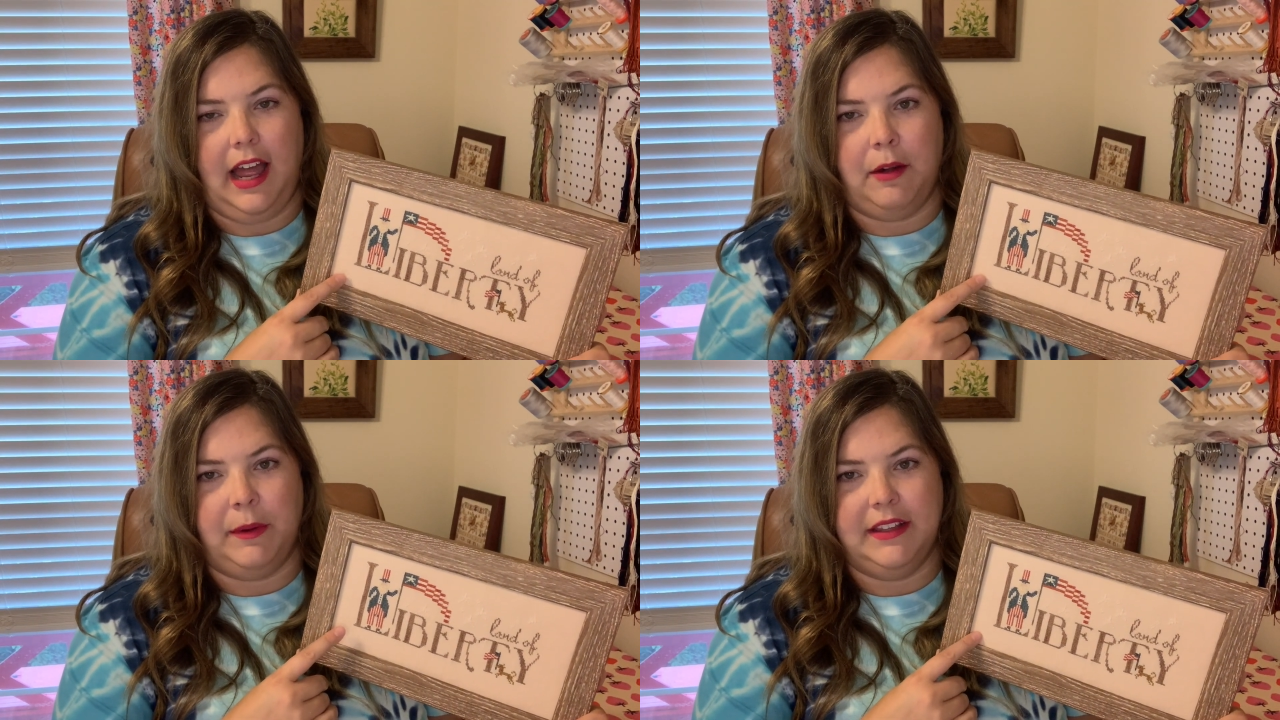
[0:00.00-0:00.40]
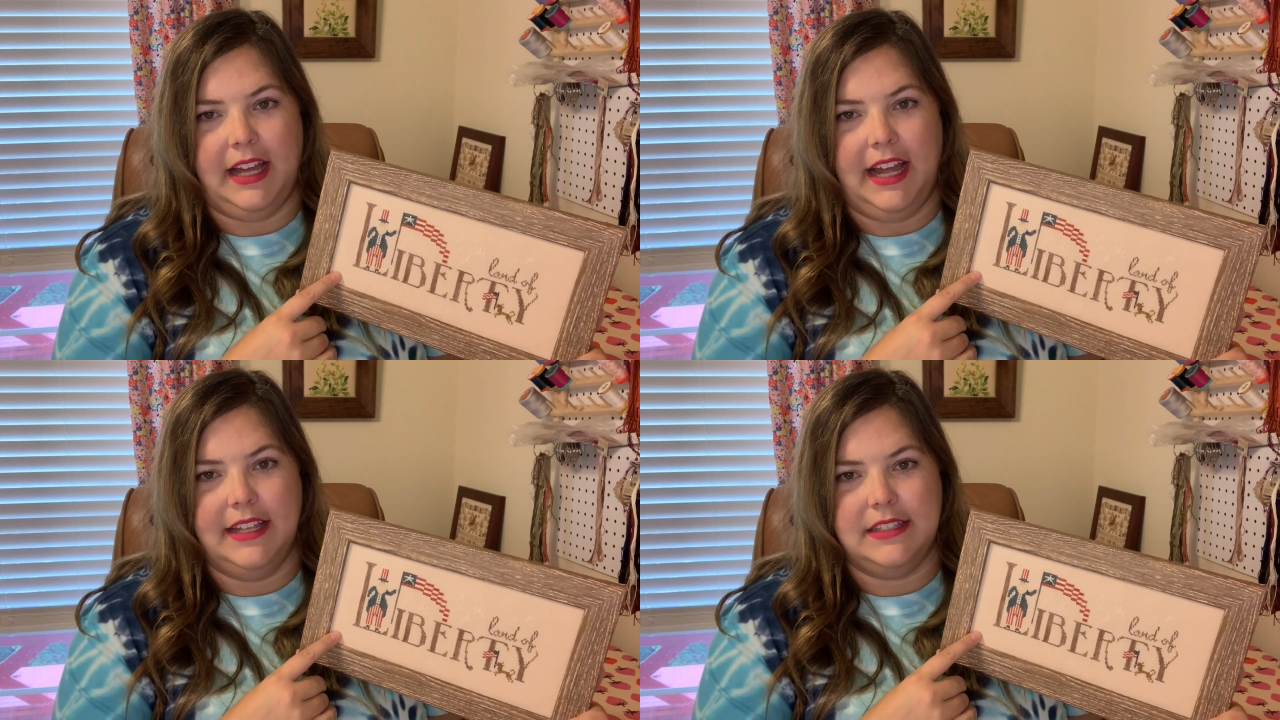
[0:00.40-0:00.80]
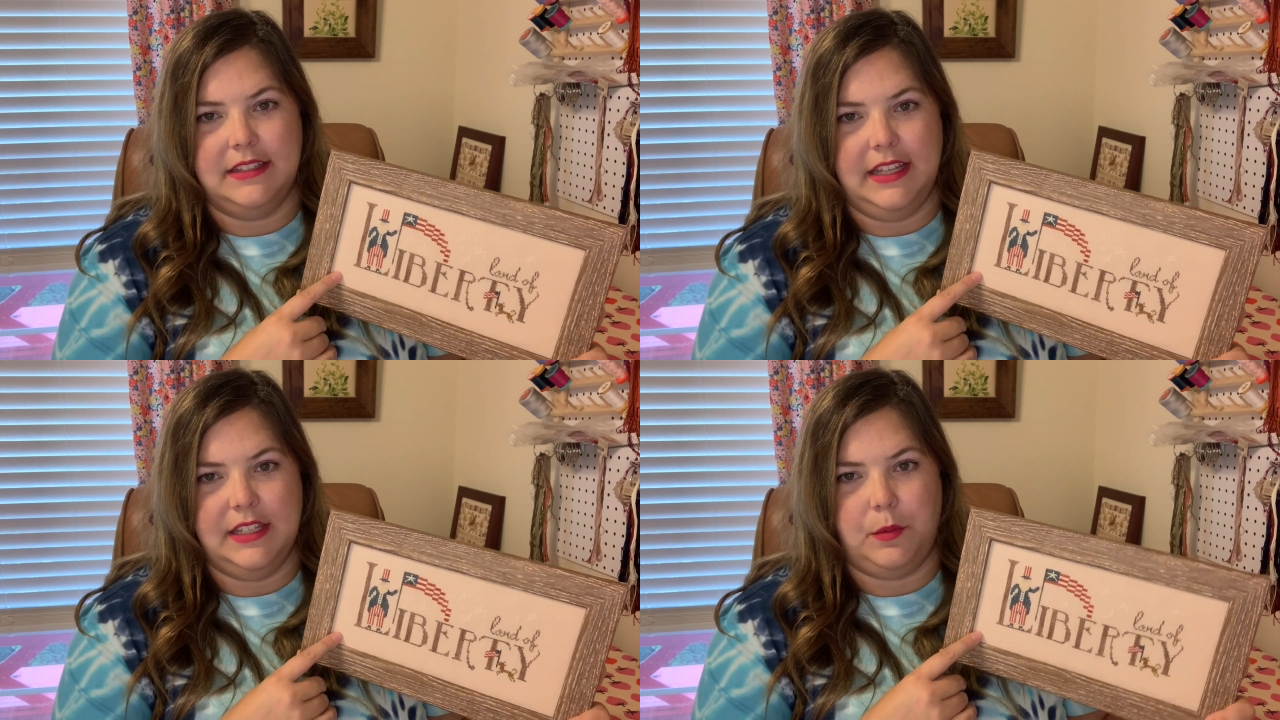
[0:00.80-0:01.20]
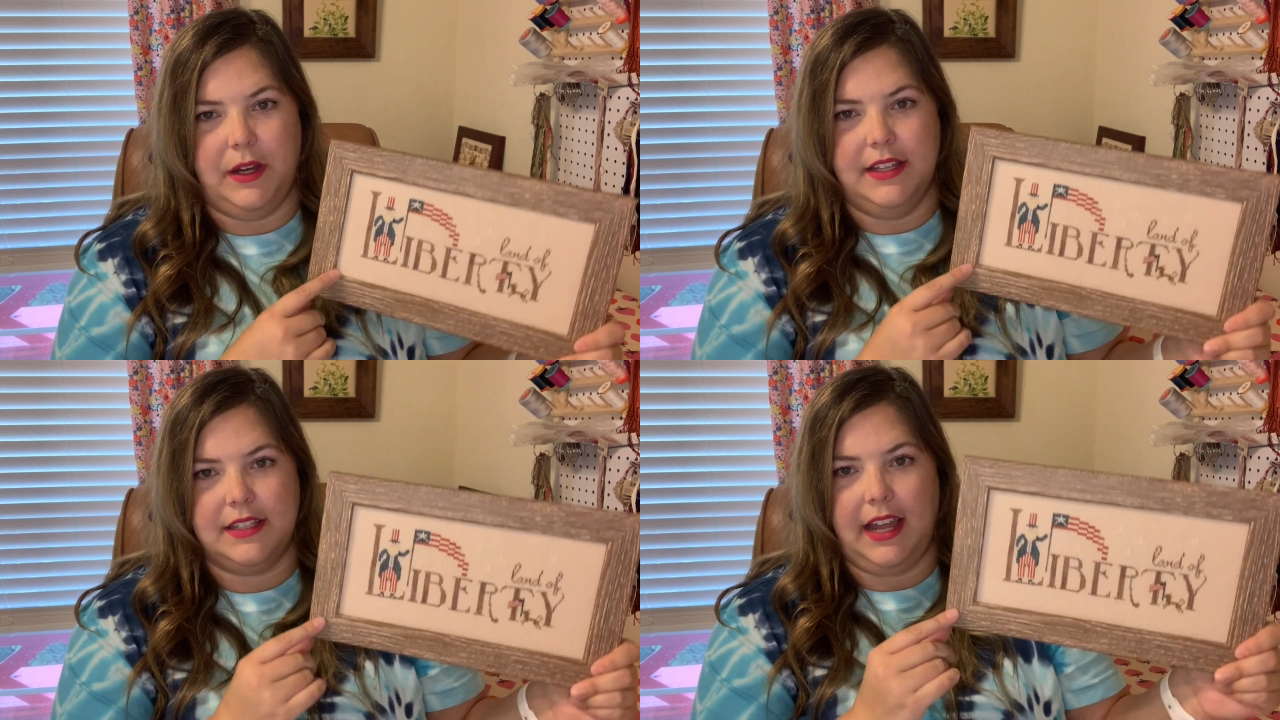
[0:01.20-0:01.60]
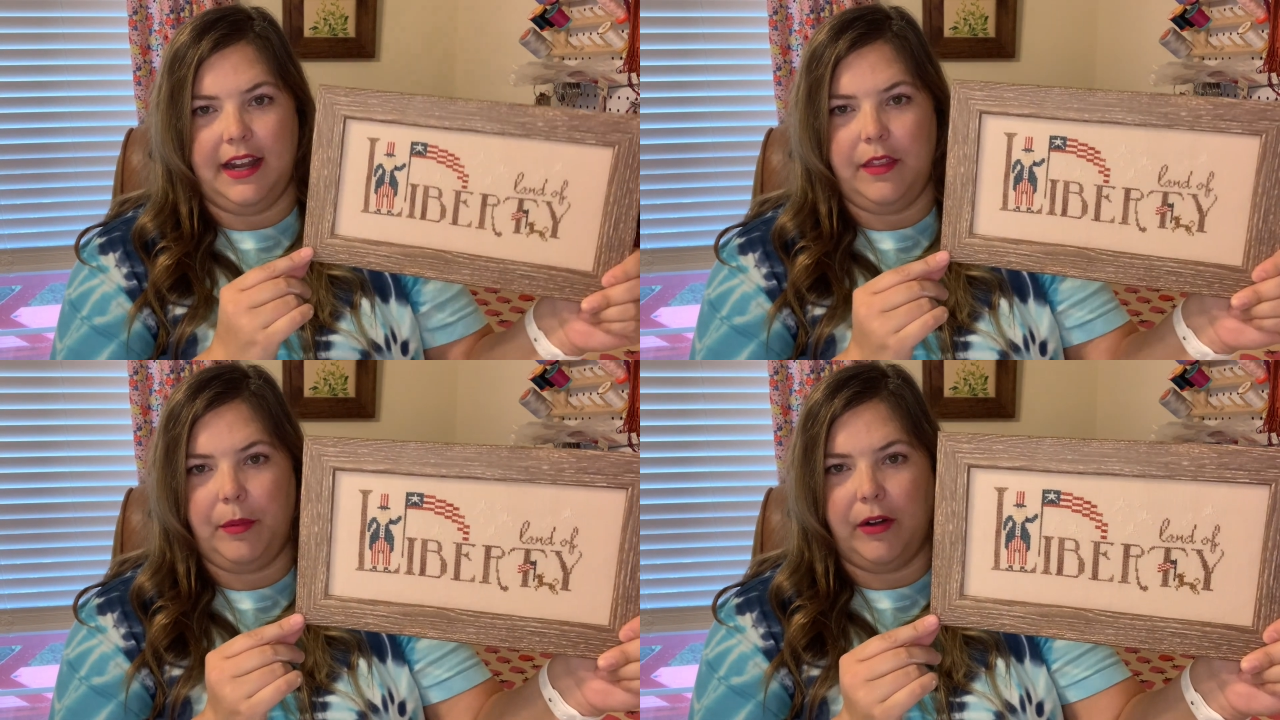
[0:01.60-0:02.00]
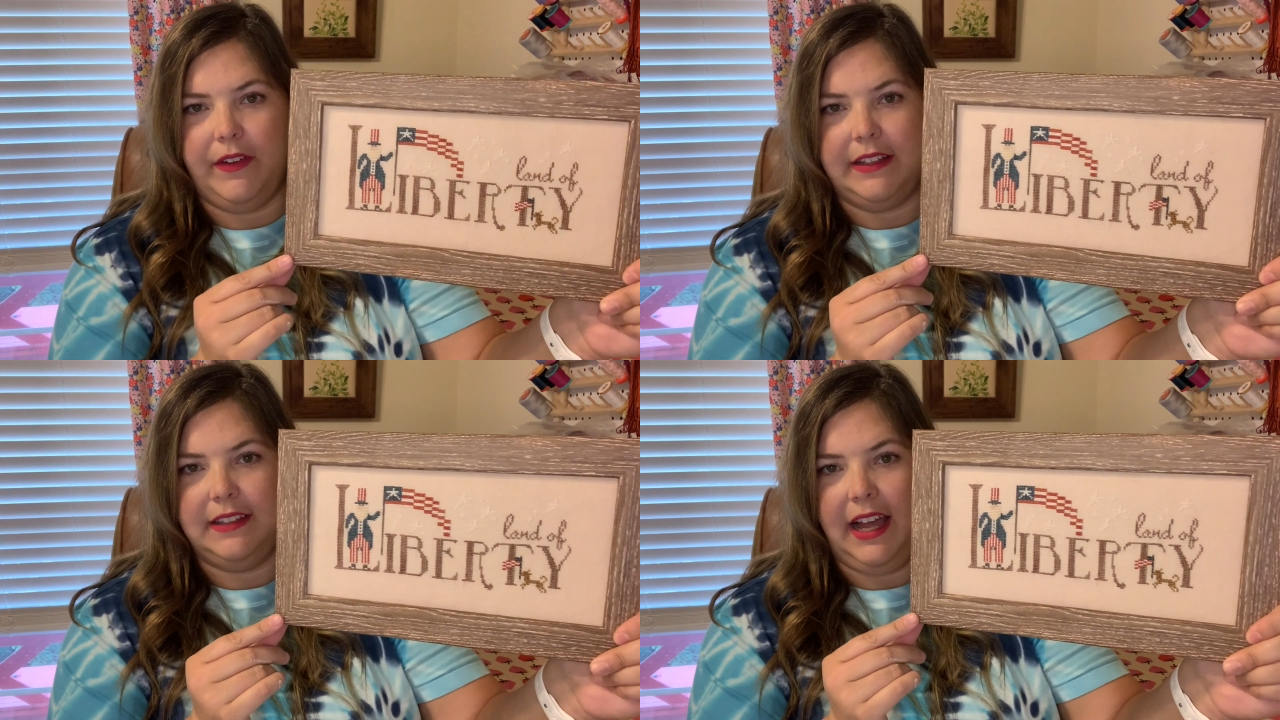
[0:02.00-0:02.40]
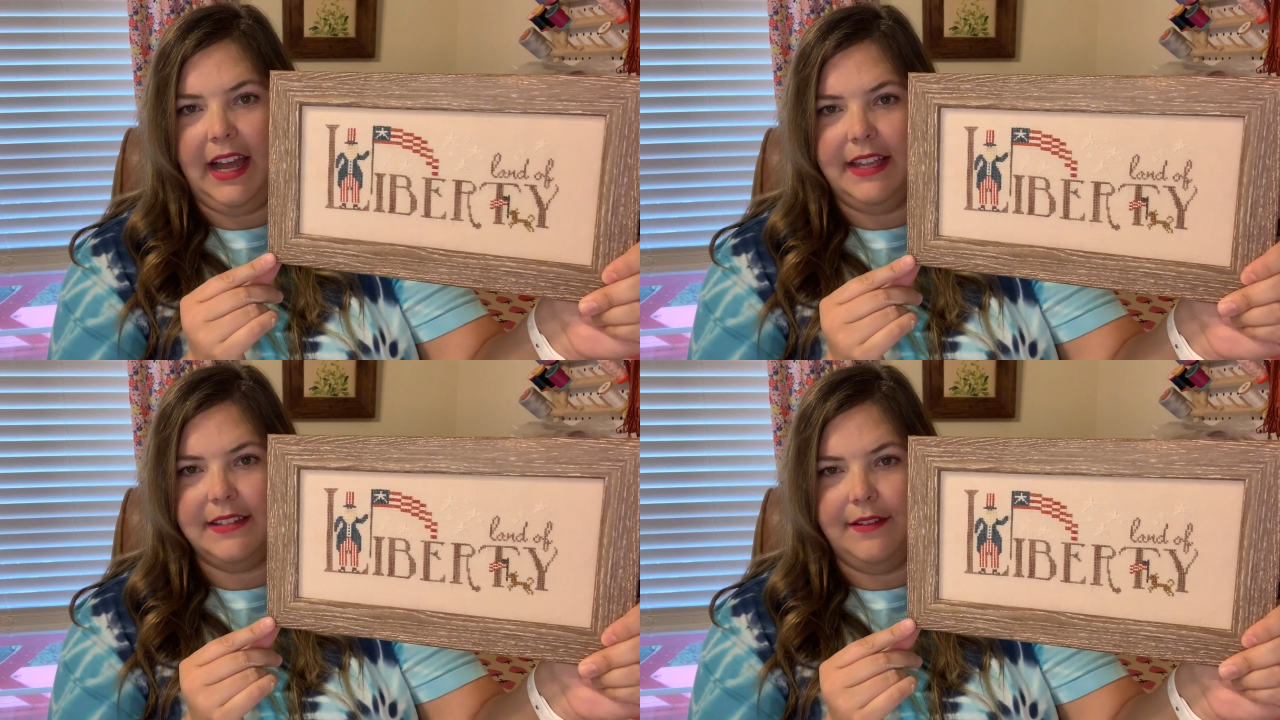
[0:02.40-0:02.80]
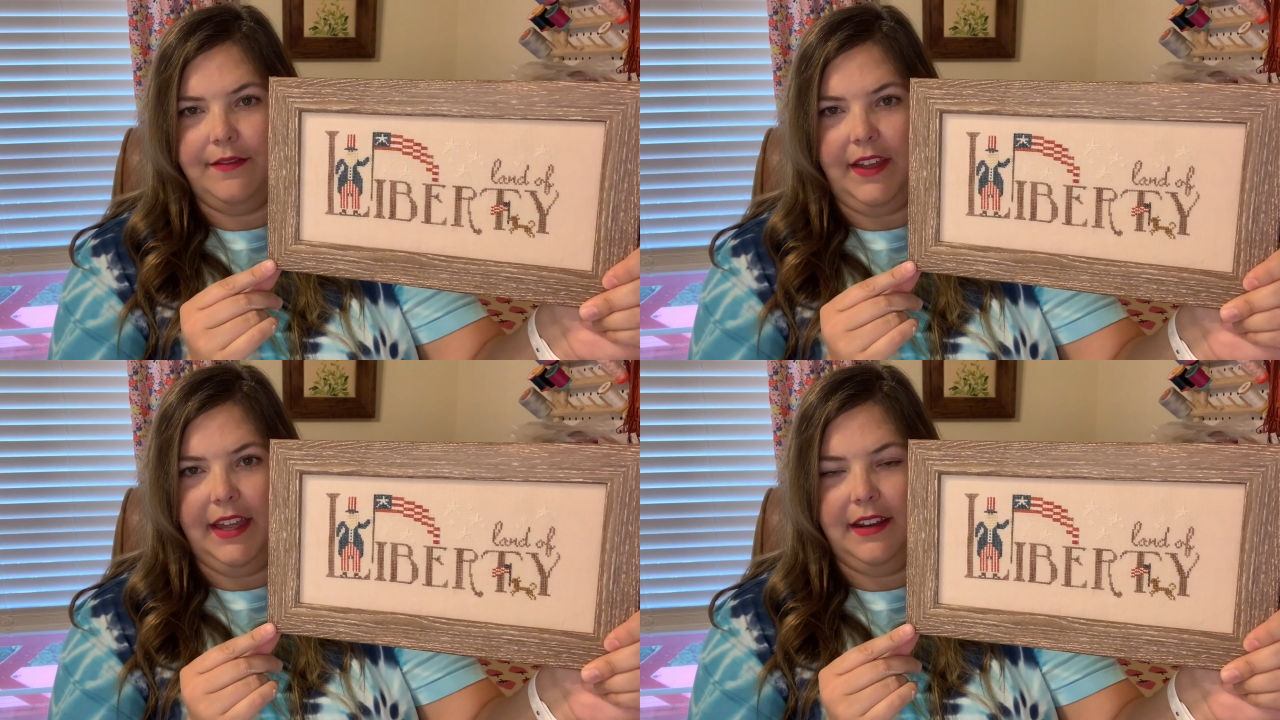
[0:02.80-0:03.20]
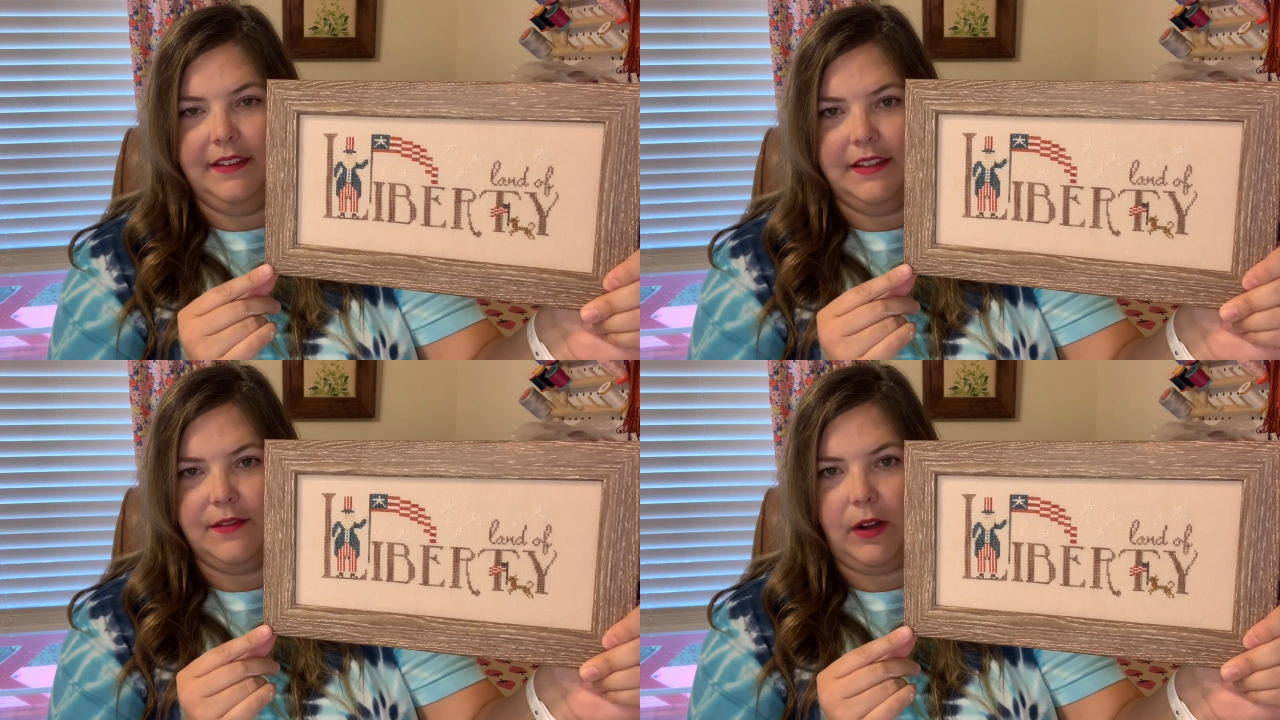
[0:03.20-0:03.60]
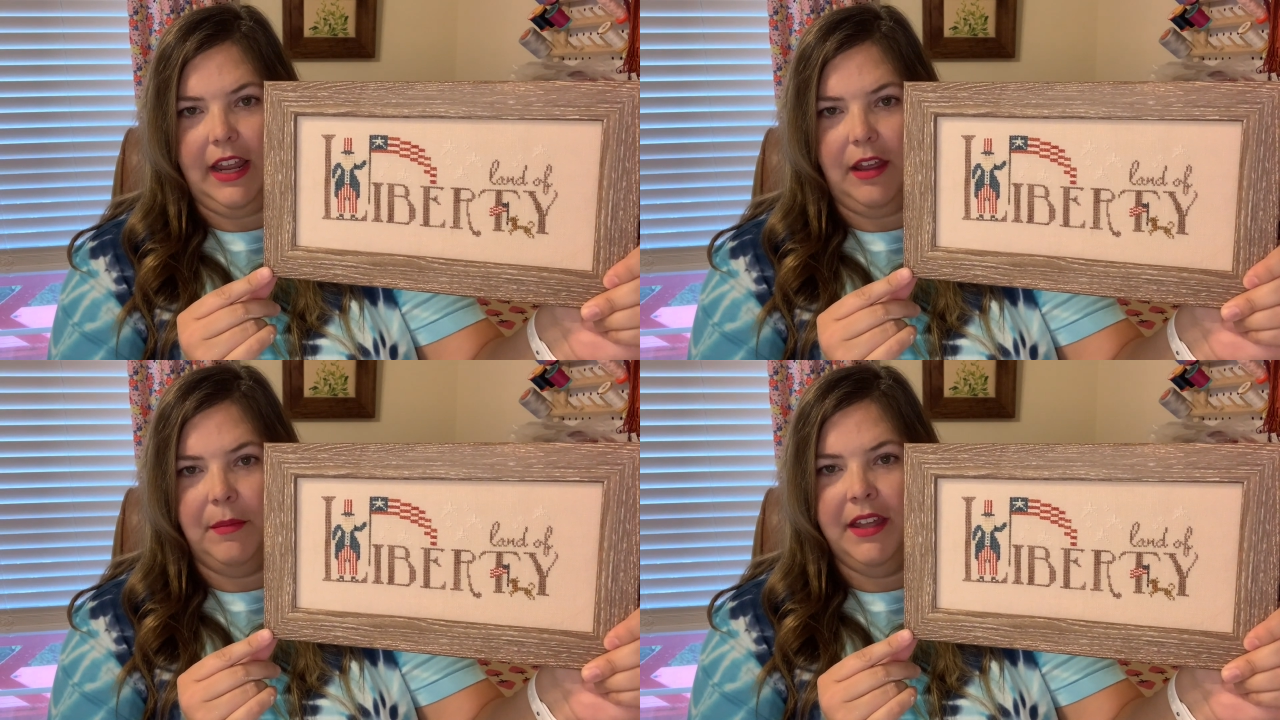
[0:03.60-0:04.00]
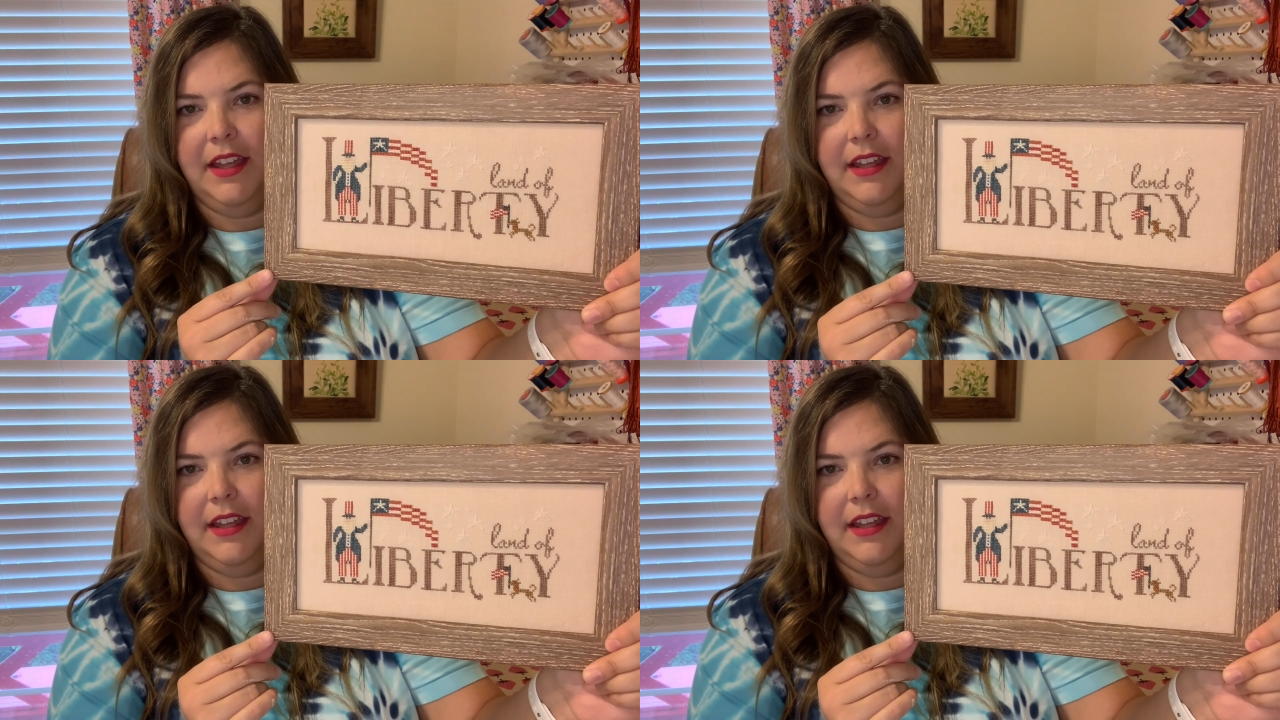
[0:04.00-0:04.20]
I realized that this was kind of the perfect size to fit in this frame.